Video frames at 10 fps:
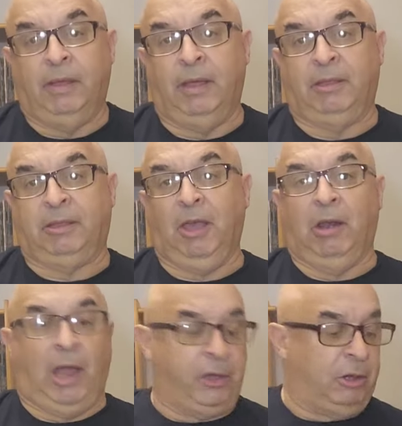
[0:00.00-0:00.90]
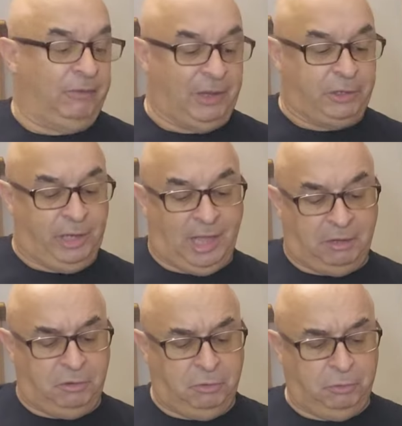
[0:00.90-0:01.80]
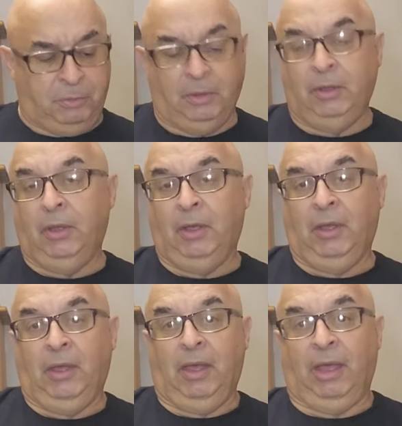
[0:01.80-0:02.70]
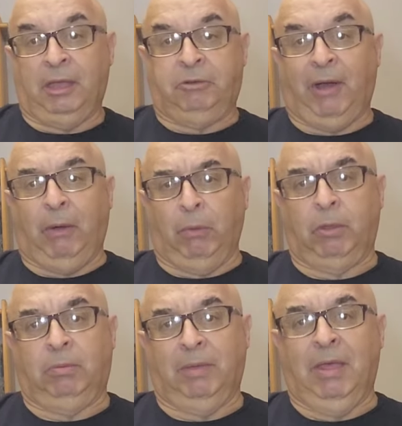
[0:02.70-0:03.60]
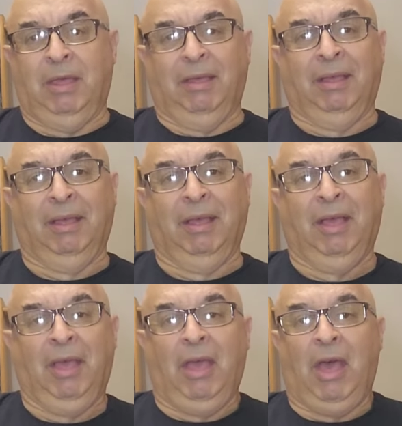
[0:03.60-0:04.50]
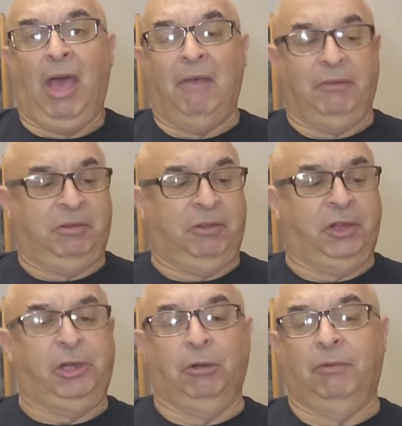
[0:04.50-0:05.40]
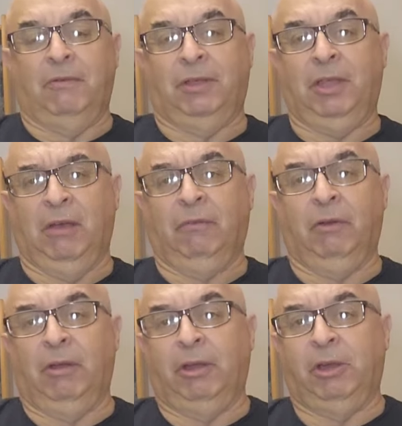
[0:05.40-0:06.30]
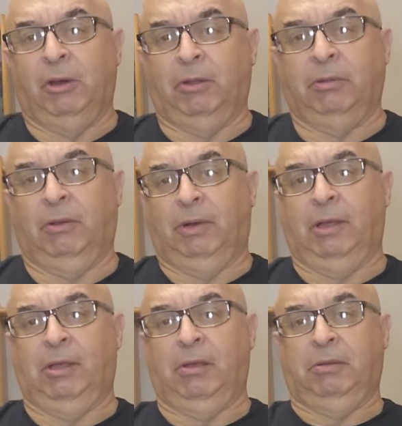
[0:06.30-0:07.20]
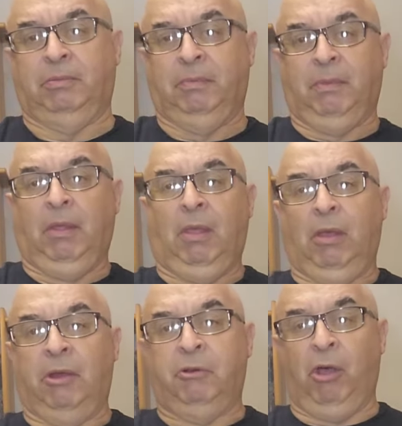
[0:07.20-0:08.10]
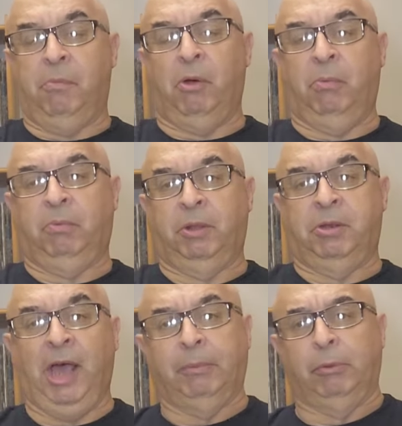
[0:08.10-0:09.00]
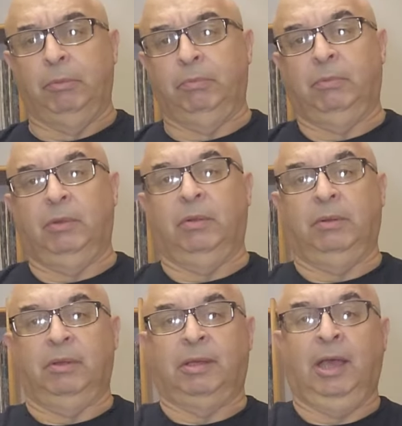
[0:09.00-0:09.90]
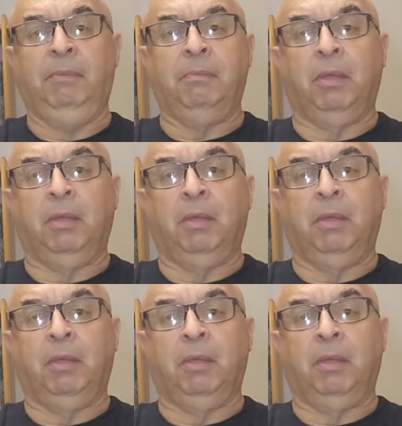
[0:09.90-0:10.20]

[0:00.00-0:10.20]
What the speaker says: It's so large that I've actually had to, it straddles over to the shelf over here. I've got it actually on a tripod with a table. Okay.